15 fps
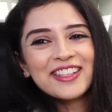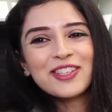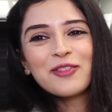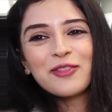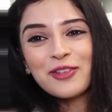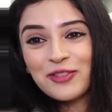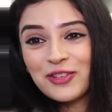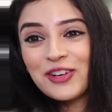
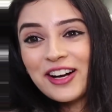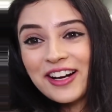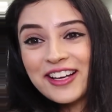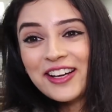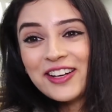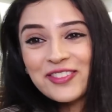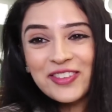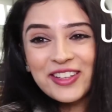so before I
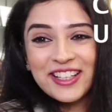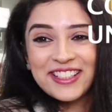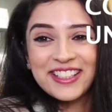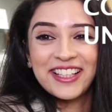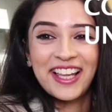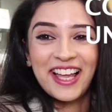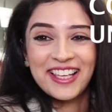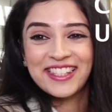could finish
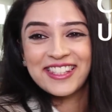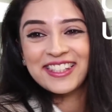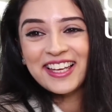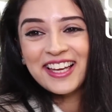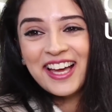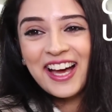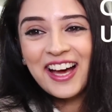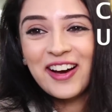the last
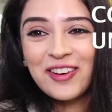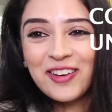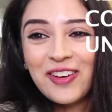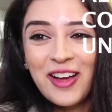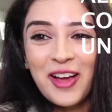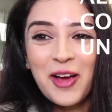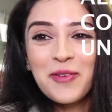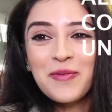
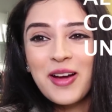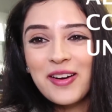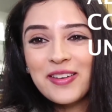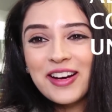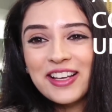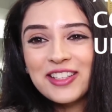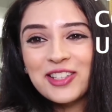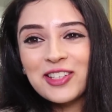outfit,
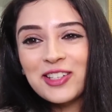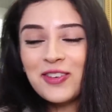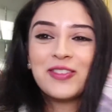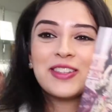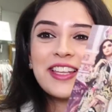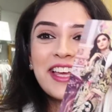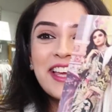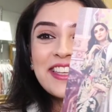Amara had
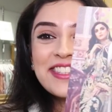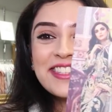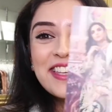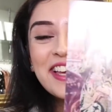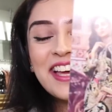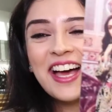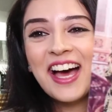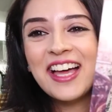shoved this
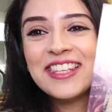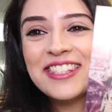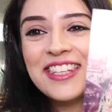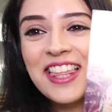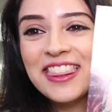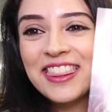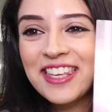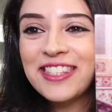and
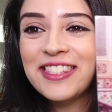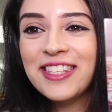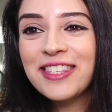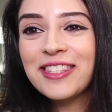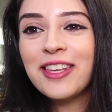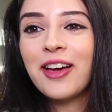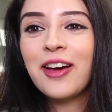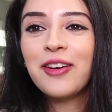said this
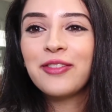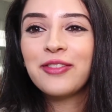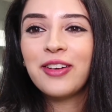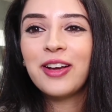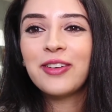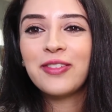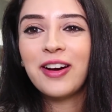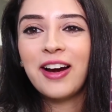is her
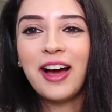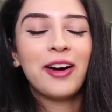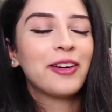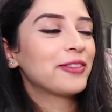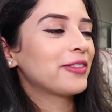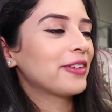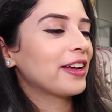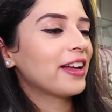favourite
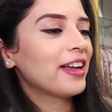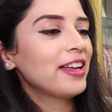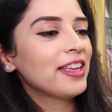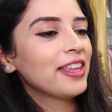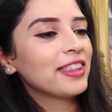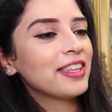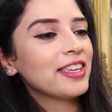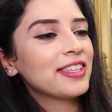outfit.
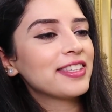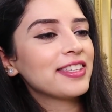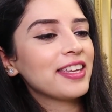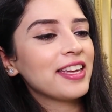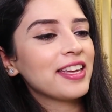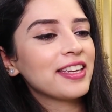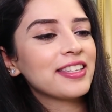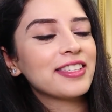This
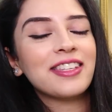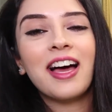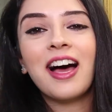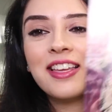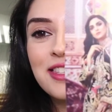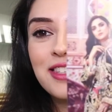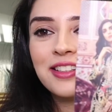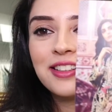is
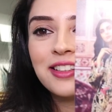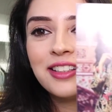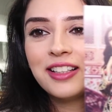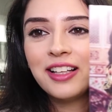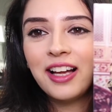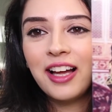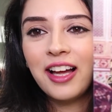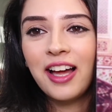Azul,
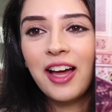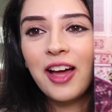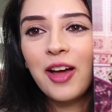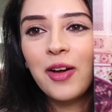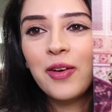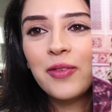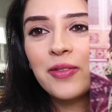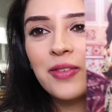
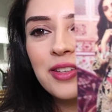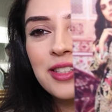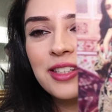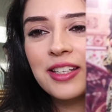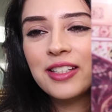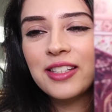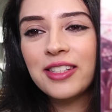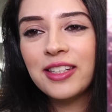um, as
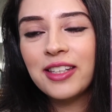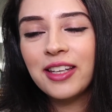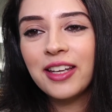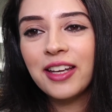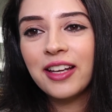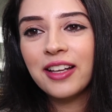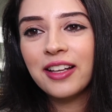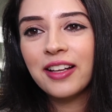you can see
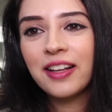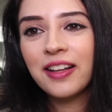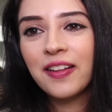here.